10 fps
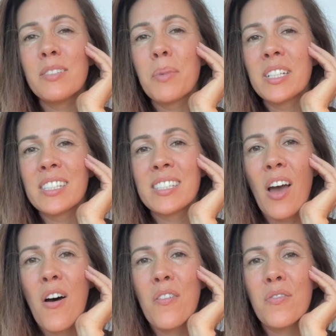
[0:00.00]

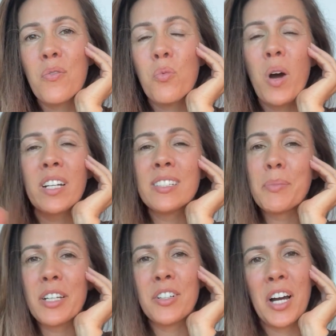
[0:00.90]
myself, what is
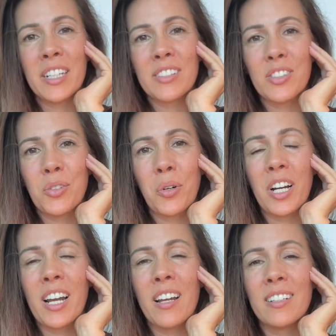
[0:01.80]
my client's
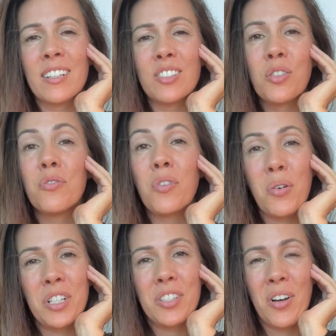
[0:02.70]
story, and to
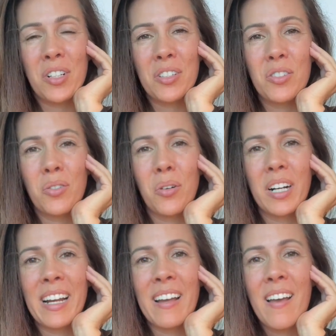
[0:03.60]
focus on a
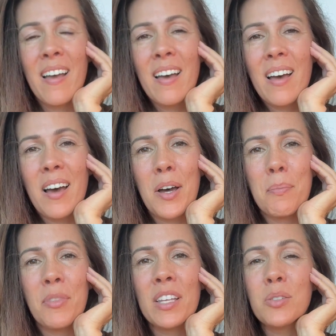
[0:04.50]
story.
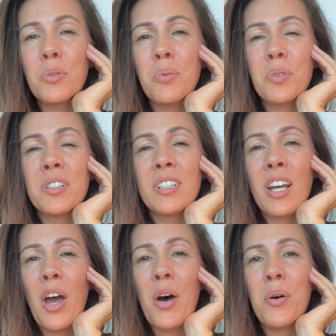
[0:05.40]
This will really
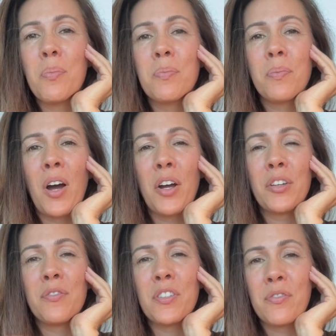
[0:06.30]
help
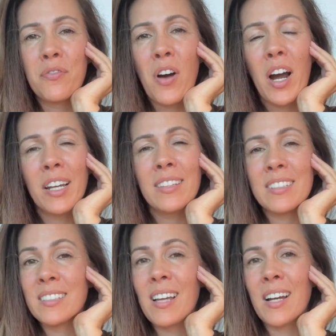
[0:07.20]
kind of define the
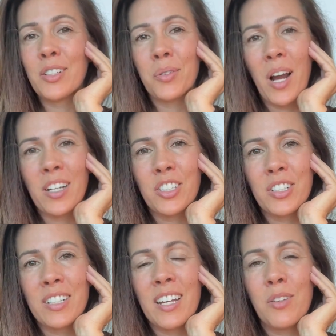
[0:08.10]
design
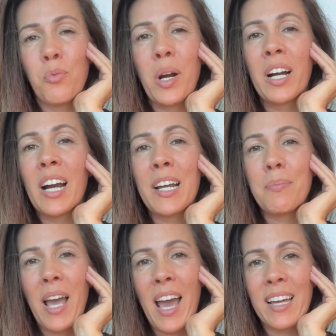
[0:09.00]
direction and where I
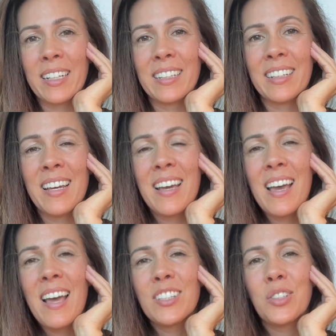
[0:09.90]
am headed.
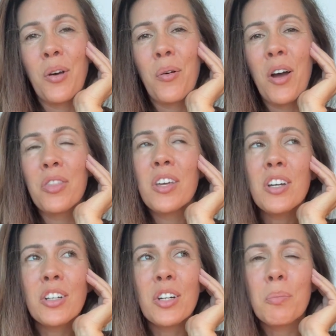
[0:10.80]
So I think
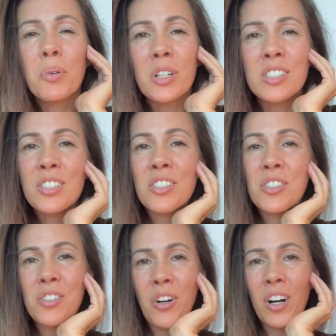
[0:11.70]
a good place to
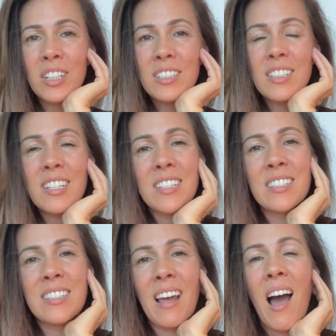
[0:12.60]
start
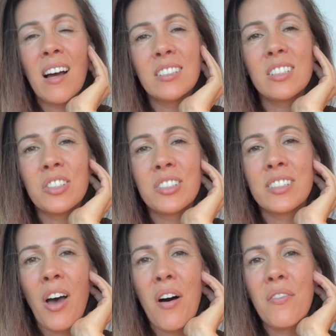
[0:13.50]
is to ask
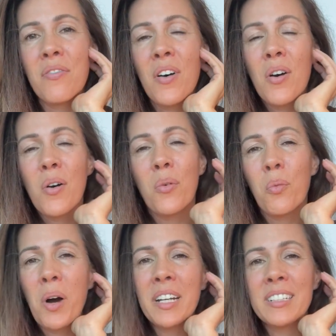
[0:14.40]
yourself,
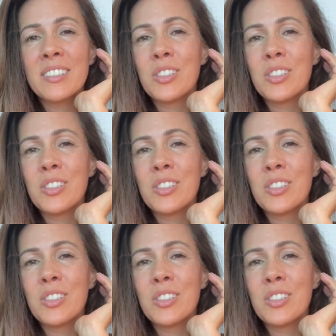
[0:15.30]
what is